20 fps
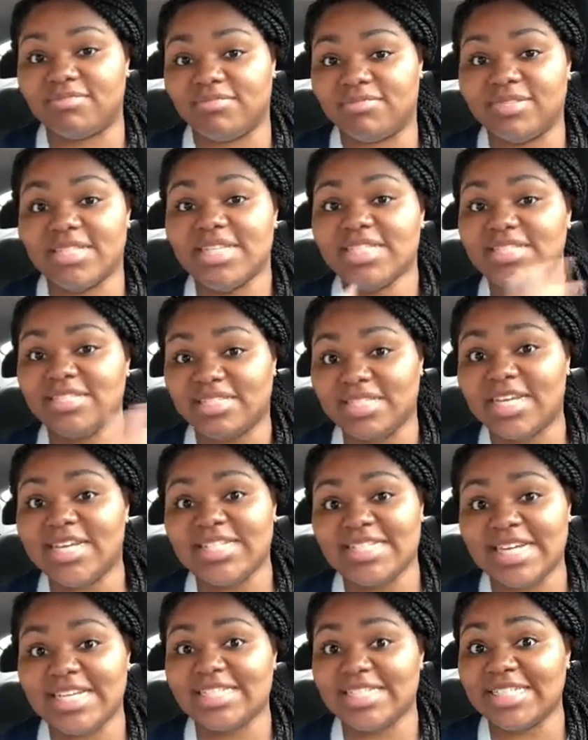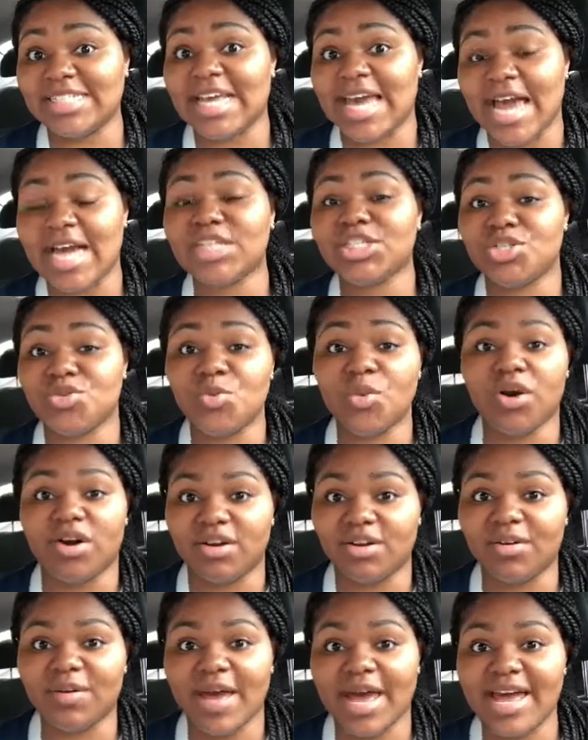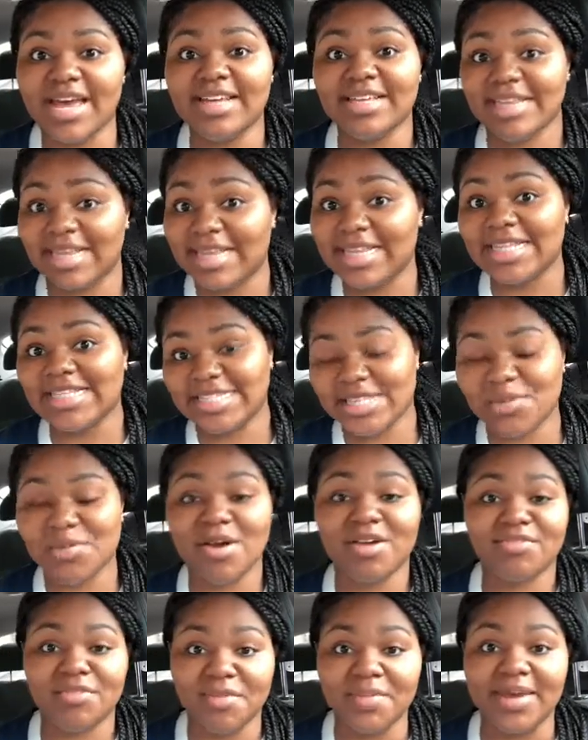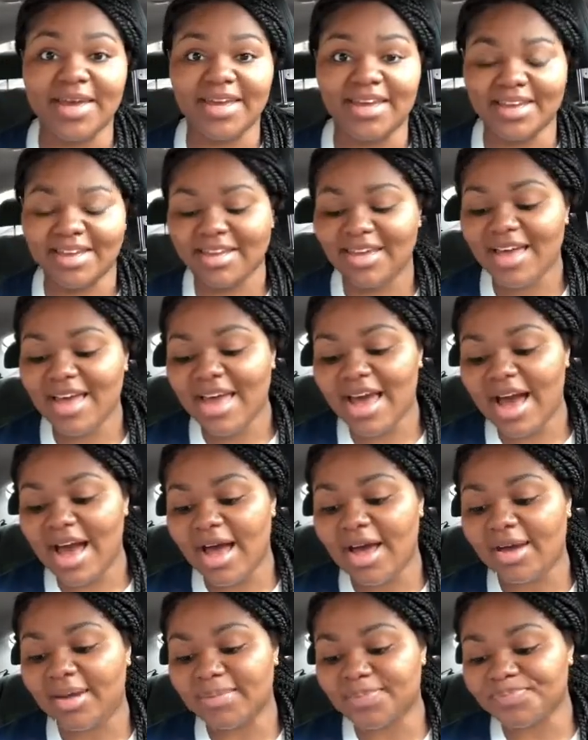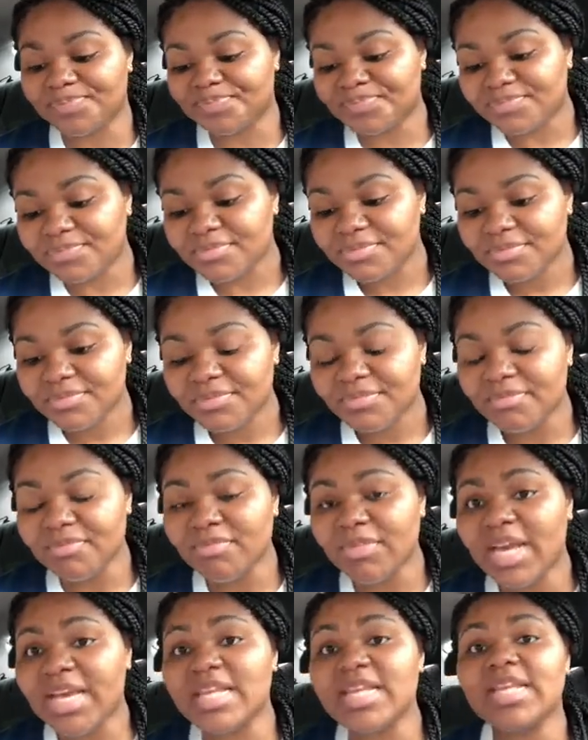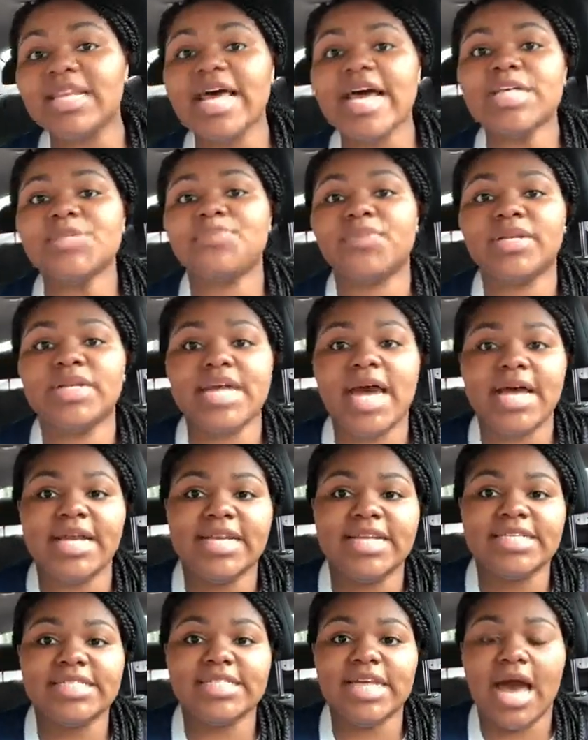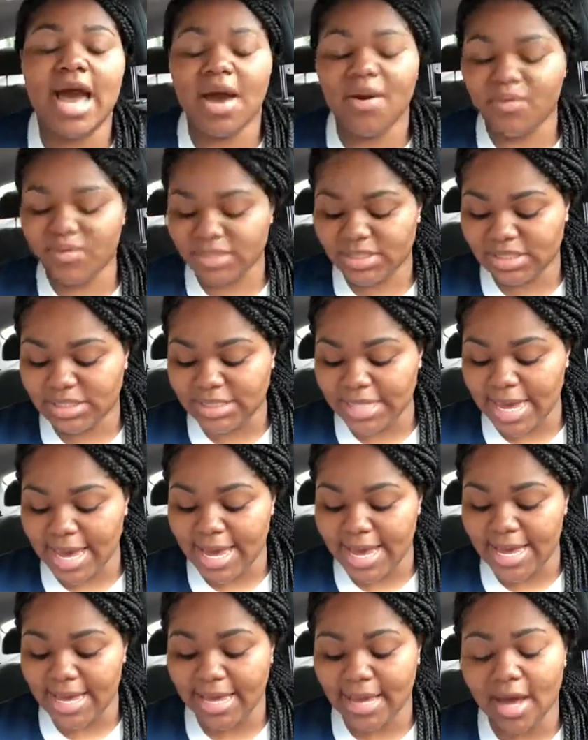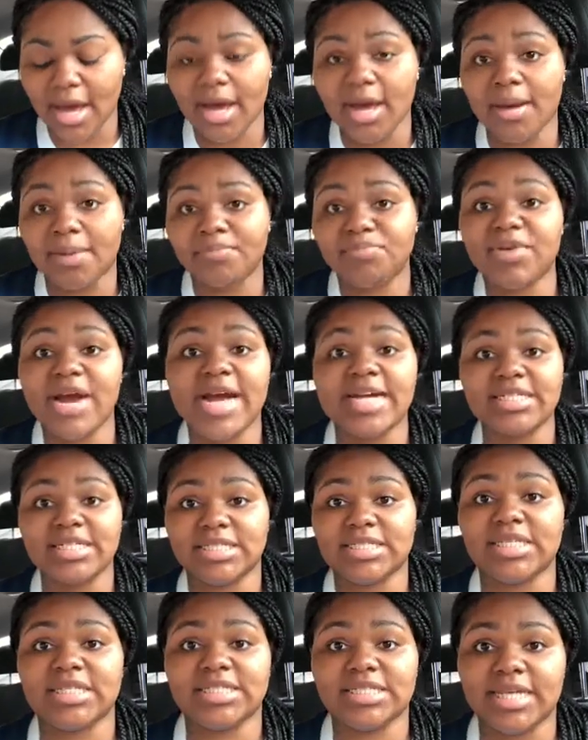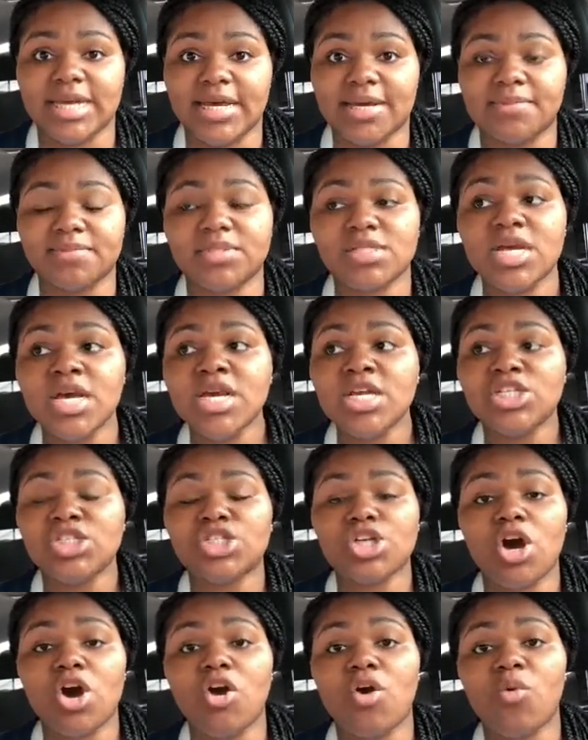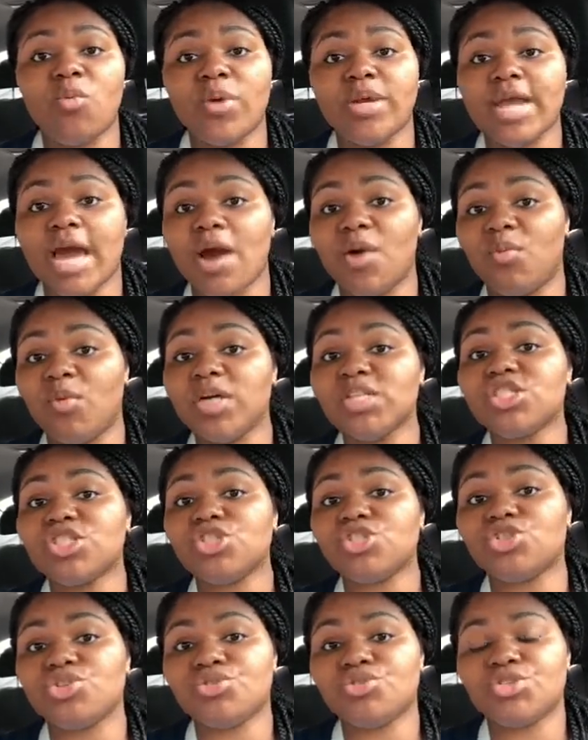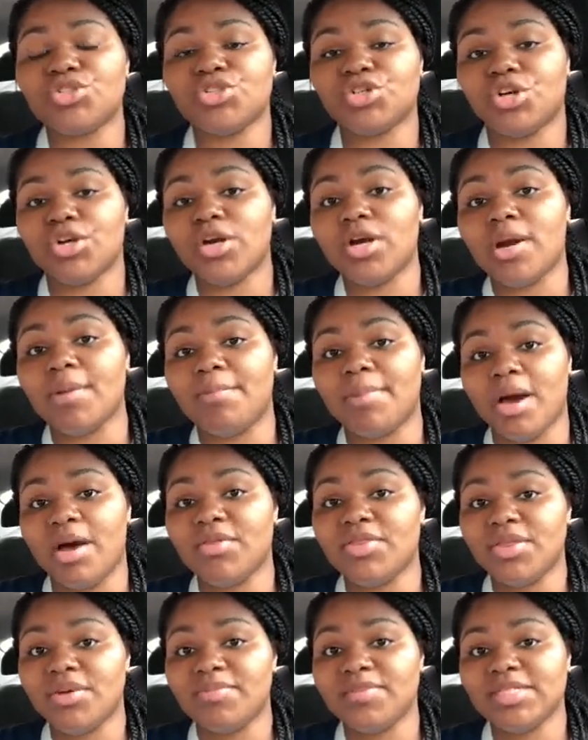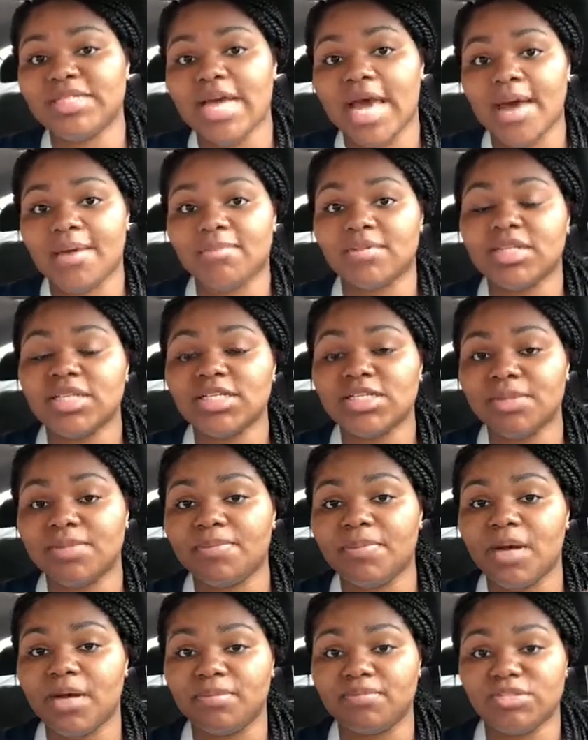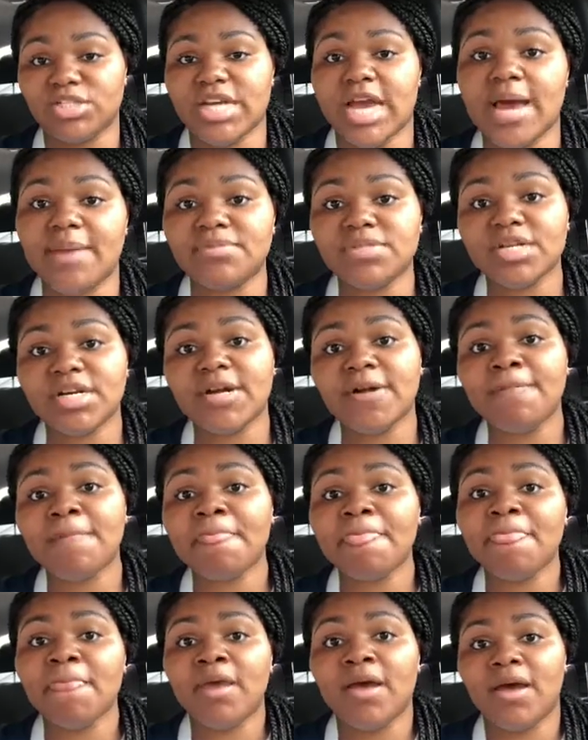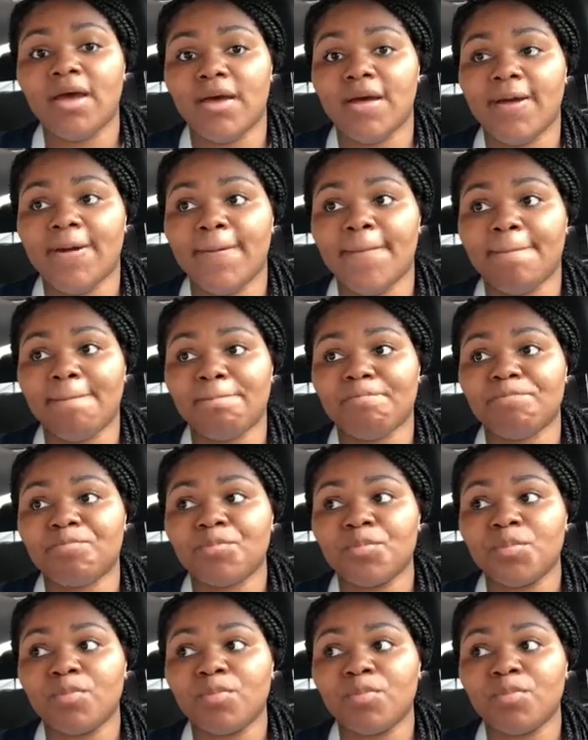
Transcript: these study techniques, they actually work, okay? At least they work for me. And then last but not least, I would say practice exams. So when I wasn't too sure about the metabolism chapter, but